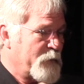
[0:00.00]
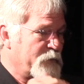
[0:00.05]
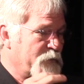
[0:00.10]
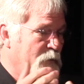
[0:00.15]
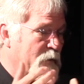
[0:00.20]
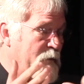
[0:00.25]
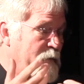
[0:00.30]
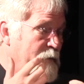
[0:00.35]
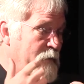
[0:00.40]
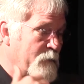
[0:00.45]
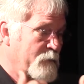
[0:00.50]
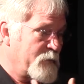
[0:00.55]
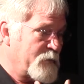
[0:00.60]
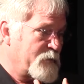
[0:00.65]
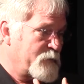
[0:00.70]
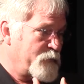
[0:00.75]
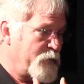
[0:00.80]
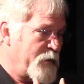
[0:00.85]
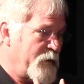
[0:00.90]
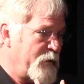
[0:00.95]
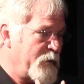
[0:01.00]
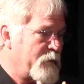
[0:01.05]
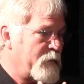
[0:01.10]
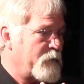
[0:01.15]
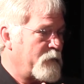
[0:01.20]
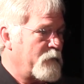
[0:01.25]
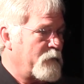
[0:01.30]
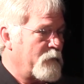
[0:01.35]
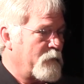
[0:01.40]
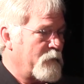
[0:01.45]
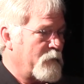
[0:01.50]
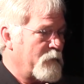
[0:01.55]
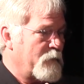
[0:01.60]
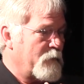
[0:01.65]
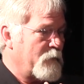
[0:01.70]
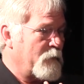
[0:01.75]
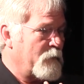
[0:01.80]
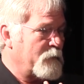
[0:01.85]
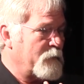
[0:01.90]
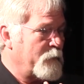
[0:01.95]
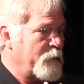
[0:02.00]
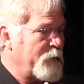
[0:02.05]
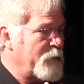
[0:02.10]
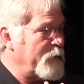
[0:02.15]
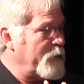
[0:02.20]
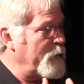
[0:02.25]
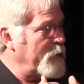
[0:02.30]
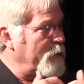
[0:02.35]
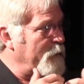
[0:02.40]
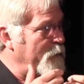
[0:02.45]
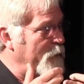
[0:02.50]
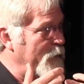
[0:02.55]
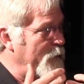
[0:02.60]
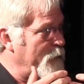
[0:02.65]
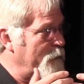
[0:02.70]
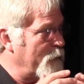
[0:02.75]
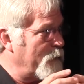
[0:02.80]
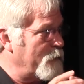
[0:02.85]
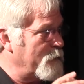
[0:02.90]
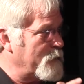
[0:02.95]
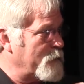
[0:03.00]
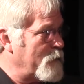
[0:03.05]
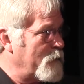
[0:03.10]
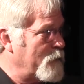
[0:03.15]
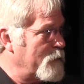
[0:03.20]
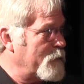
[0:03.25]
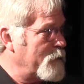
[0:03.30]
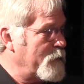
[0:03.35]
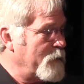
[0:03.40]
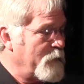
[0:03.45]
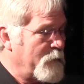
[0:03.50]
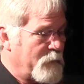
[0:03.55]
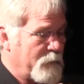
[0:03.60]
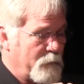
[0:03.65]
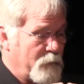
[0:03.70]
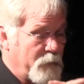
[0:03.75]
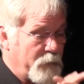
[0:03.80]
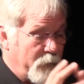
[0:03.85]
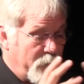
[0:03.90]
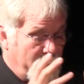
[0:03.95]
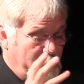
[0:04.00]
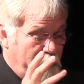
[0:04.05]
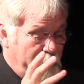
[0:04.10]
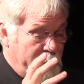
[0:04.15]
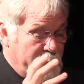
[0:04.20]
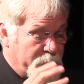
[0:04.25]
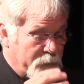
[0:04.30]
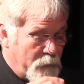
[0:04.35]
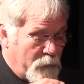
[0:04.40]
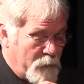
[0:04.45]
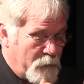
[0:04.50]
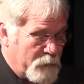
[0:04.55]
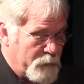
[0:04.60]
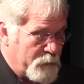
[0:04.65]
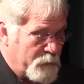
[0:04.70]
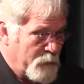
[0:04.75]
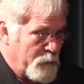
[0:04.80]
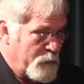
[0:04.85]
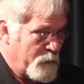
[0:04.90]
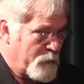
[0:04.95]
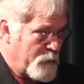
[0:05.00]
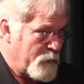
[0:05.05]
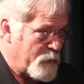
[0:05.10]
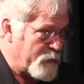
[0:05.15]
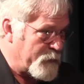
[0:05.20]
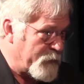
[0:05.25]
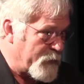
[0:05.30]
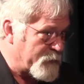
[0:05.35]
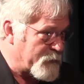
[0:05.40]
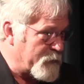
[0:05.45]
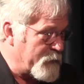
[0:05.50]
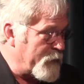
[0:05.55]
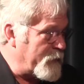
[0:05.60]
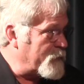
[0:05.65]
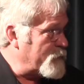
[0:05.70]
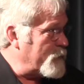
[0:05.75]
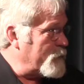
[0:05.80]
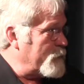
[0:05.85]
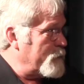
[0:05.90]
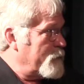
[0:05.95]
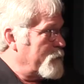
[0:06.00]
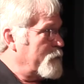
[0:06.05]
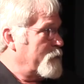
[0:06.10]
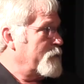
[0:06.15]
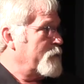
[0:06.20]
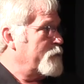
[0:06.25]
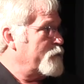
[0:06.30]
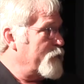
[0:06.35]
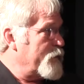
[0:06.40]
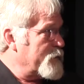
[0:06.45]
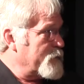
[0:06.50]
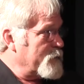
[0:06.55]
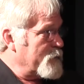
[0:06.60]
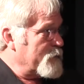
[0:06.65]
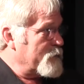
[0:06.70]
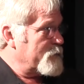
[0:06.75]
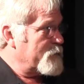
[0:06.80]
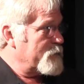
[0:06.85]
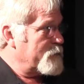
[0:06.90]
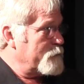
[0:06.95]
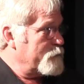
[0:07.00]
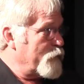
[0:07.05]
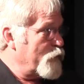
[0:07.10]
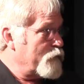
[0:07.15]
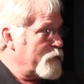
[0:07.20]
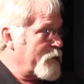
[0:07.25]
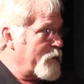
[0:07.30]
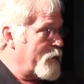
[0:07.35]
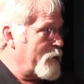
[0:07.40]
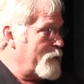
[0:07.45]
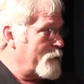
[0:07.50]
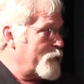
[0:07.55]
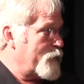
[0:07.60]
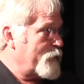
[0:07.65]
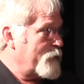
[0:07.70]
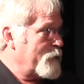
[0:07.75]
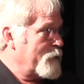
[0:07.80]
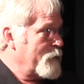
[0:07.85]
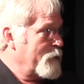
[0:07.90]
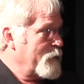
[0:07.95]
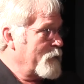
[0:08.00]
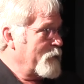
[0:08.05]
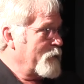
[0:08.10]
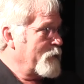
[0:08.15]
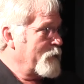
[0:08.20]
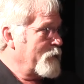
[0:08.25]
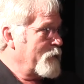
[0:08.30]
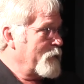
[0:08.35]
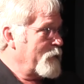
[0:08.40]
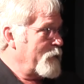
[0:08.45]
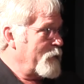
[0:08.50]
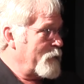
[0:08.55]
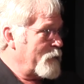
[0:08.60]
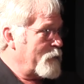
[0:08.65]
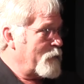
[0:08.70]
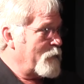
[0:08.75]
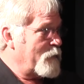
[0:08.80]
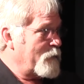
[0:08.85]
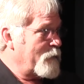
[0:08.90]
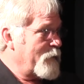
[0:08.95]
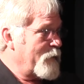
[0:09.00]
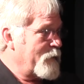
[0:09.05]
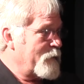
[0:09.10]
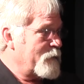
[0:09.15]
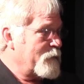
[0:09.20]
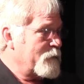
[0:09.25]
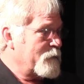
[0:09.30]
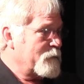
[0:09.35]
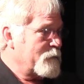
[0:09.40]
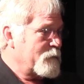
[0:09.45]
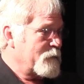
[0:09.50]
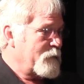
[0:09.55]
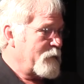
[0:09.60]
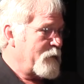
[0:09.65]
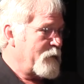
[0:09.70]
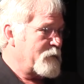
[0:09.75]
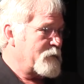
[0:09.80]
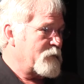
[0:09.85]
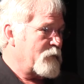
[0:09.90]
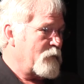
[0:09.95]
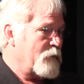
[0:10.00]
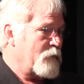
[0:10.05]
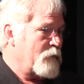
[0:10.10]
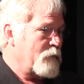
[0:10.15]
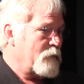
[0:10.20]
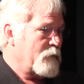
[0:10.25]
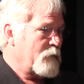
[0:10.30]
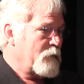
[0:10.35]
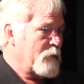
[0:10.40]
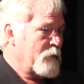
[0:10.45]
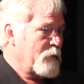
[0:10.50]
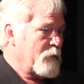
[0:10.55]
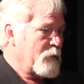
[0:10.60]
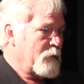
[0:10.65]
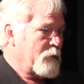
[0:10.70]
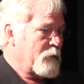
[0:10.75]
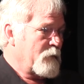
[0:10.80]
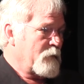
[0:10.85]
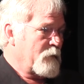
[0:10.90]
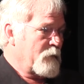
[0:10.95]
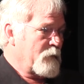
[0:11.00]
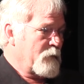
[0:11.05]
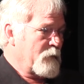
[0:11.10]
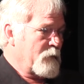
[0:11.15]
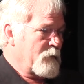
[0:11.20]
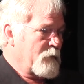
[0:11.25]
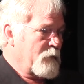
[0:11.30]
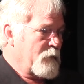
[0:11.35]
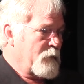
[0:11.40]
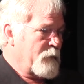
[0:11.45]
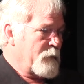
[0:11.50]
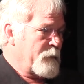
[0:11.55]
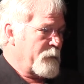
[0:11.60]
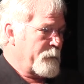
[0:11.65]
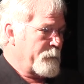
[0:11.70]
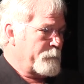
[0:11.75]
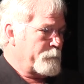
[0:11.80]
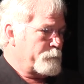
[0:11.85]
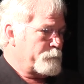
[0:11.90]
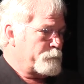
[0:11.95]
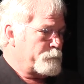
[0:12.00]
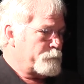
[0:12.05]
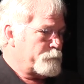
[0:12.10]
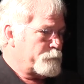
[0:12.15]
John come to speak, or ultimately he created what was called a uh, what what is called a destination business boot camp in Colorado, and so um,